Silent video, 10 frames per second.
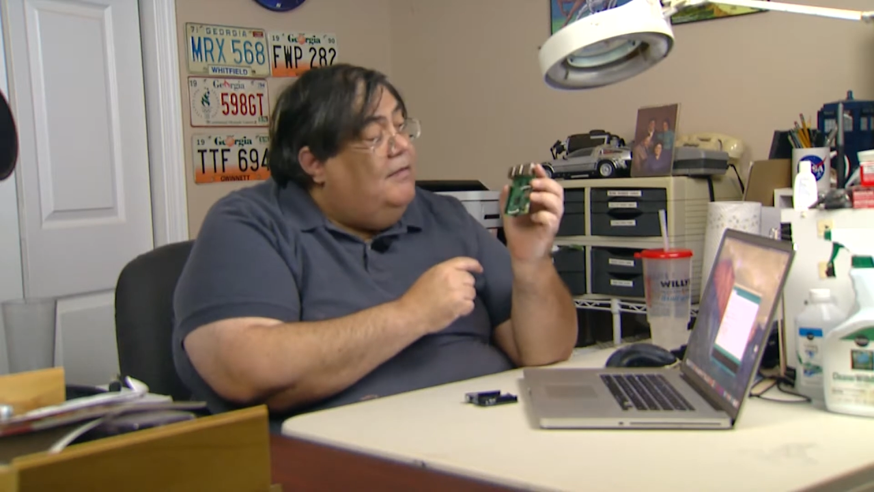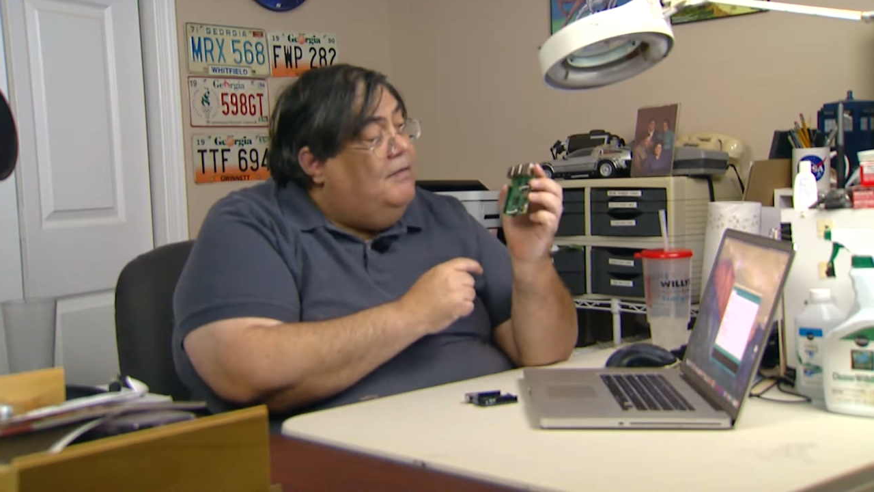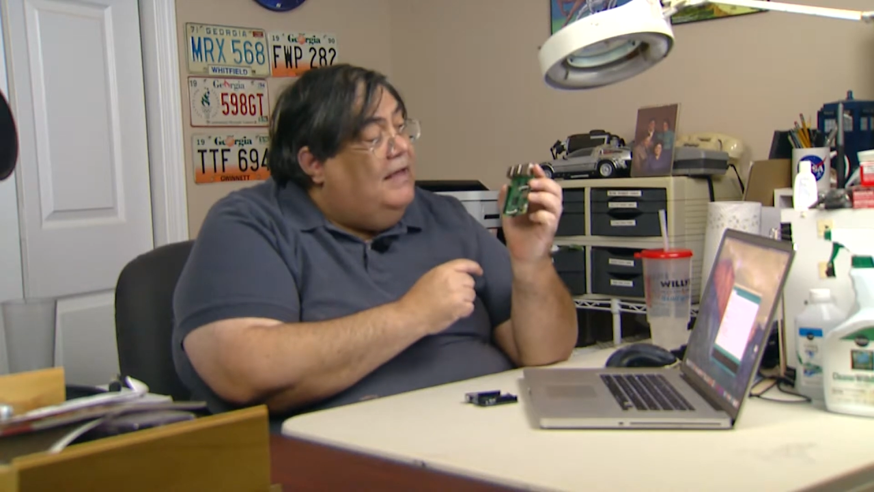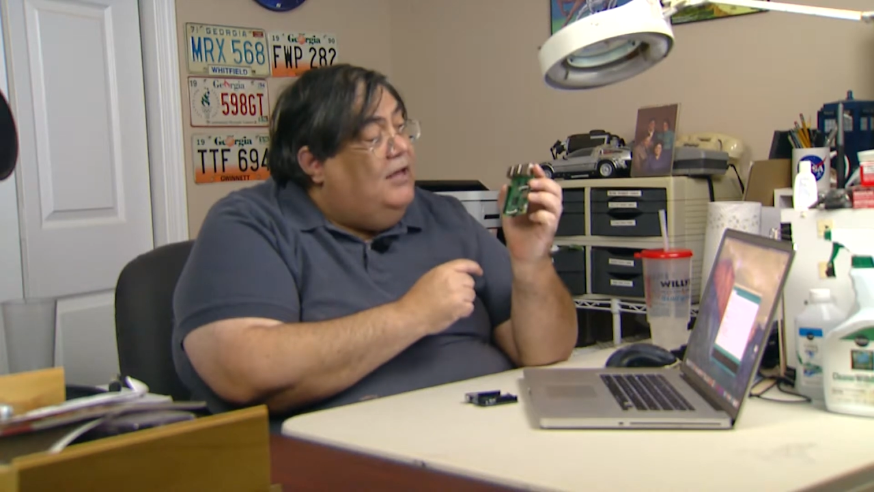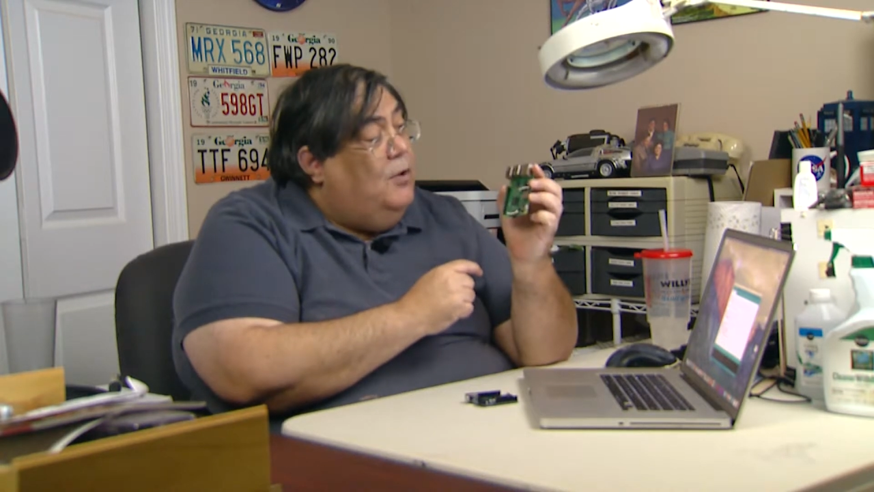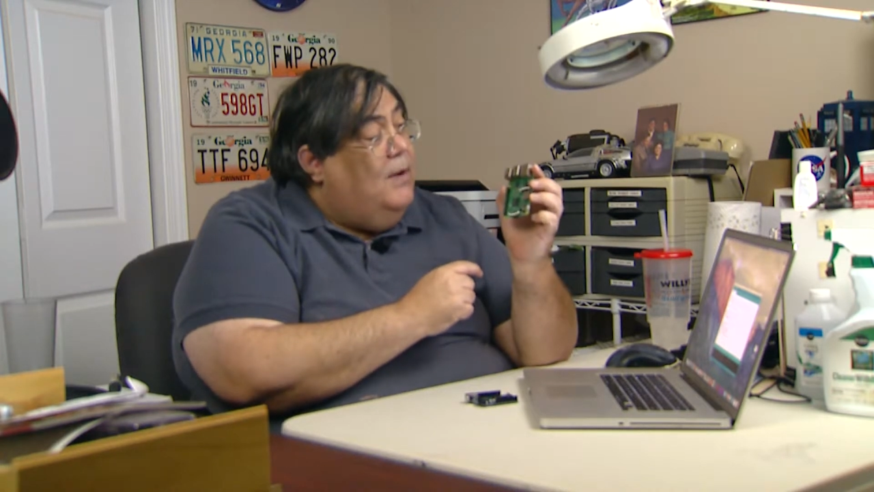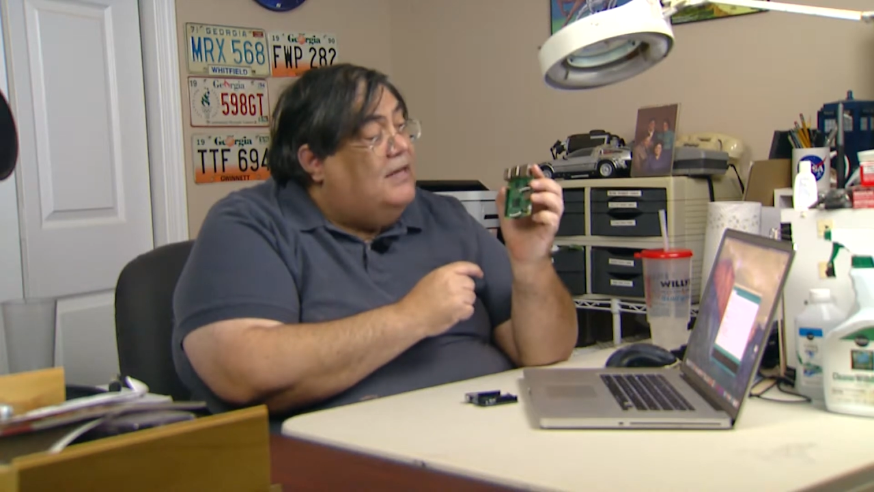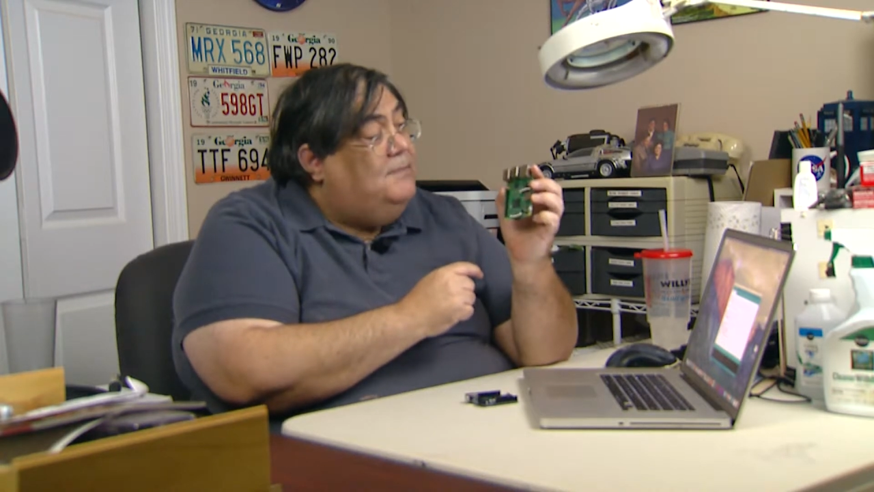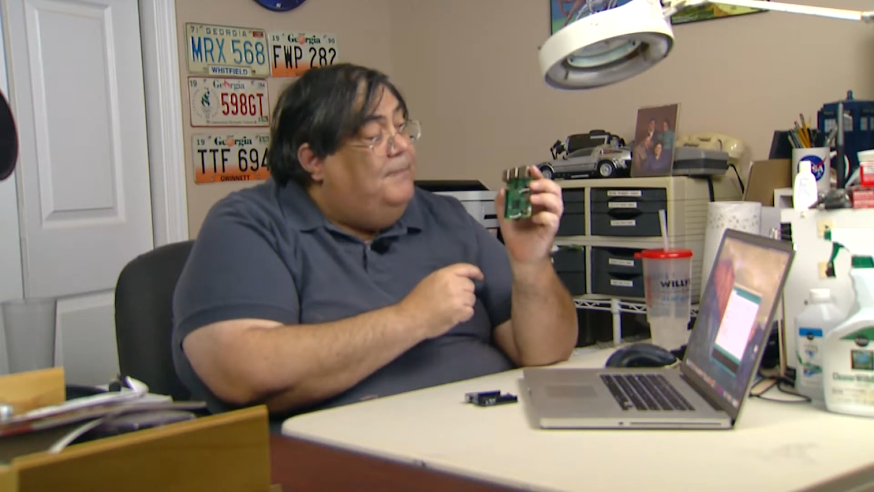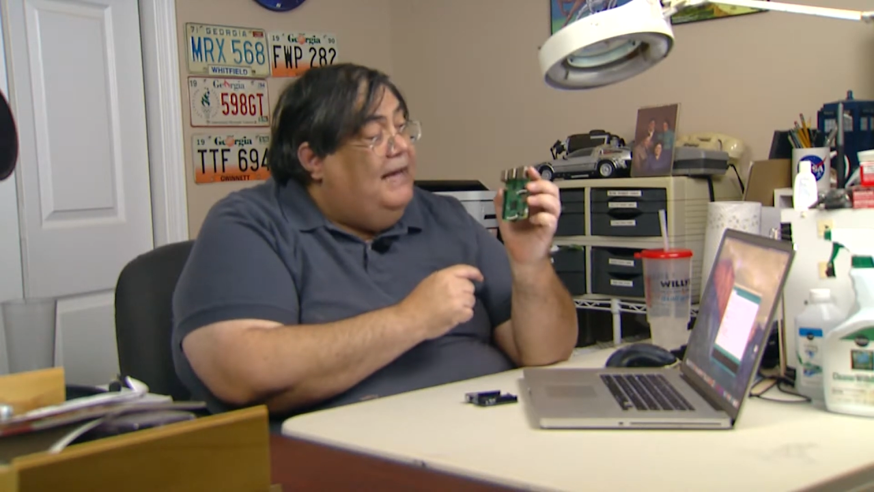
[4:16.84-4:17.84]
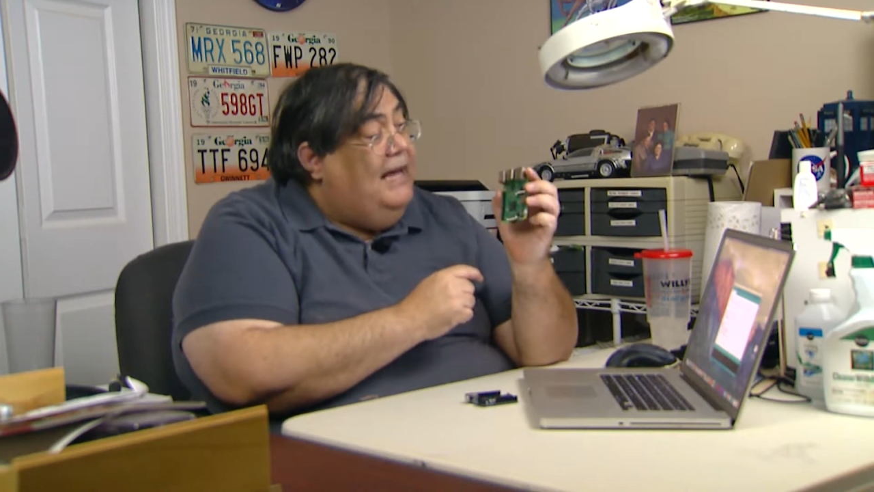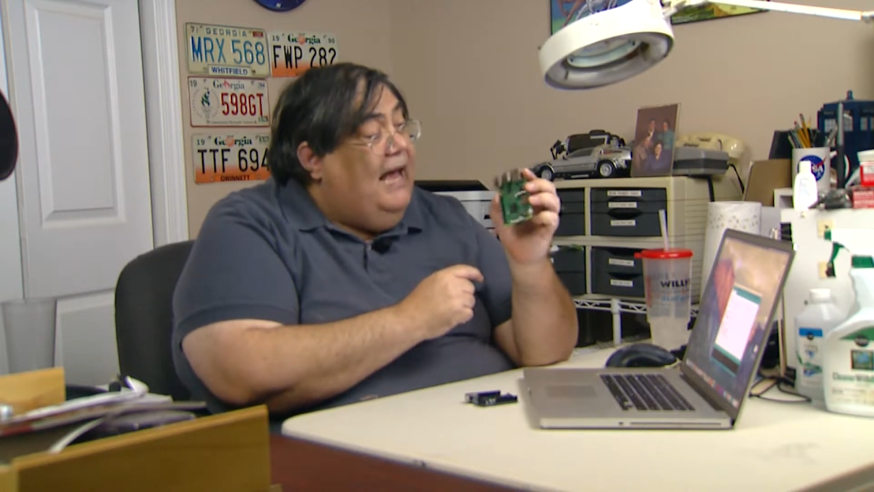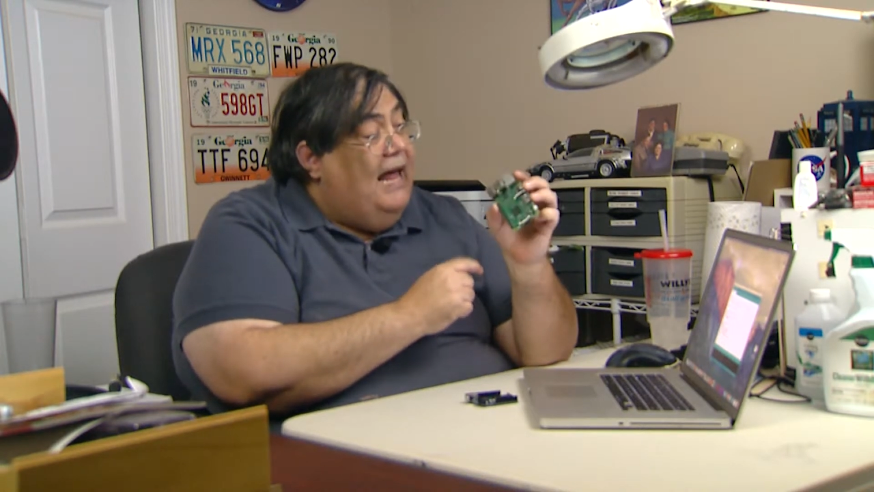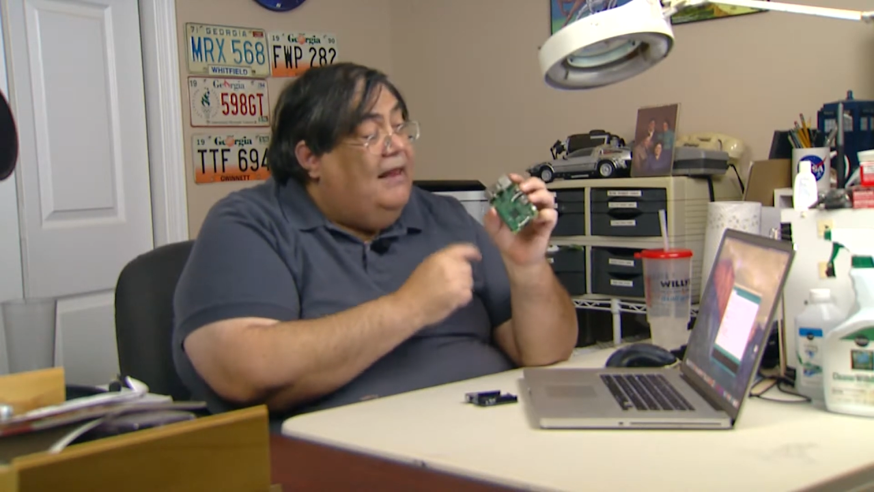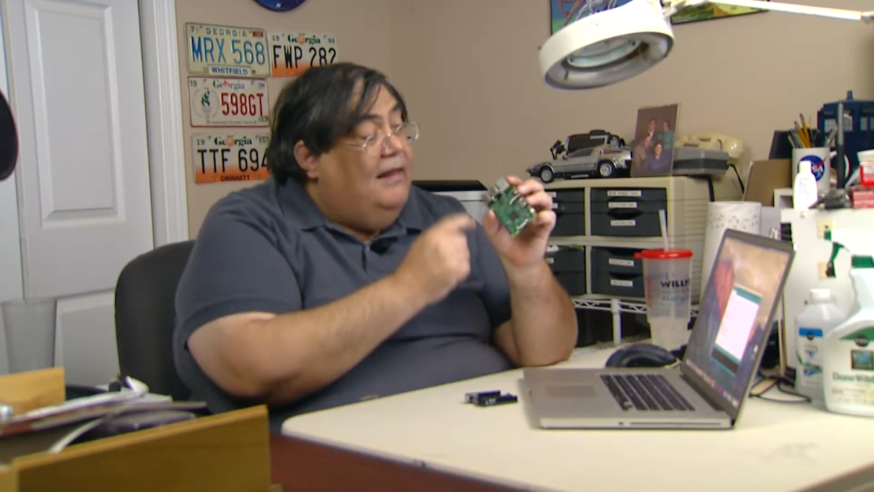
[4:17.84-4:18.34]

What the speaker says: the USB and